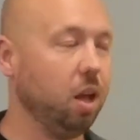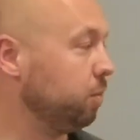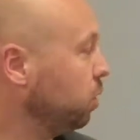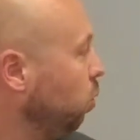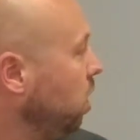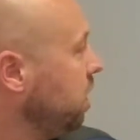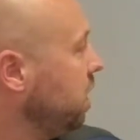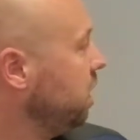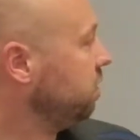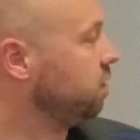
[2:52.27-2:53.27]
So one
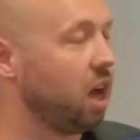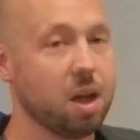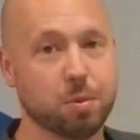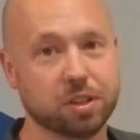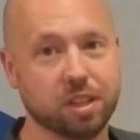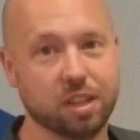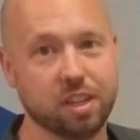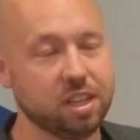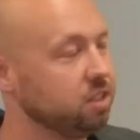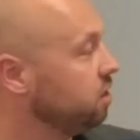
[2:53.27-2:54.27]
is hyperextended
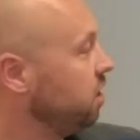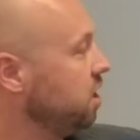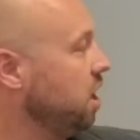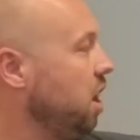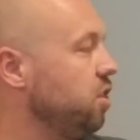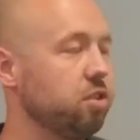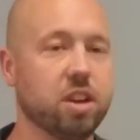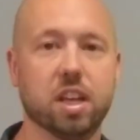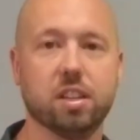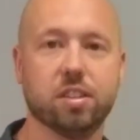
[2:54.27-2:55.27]
knees, the other
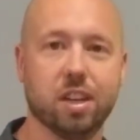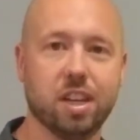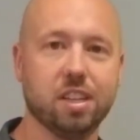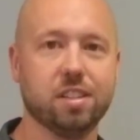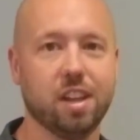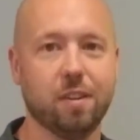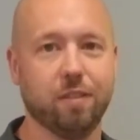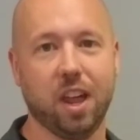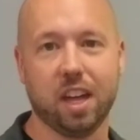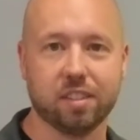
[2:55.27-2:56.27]
is knees stay
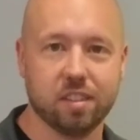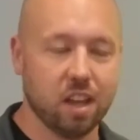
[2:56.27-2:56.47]
flexed.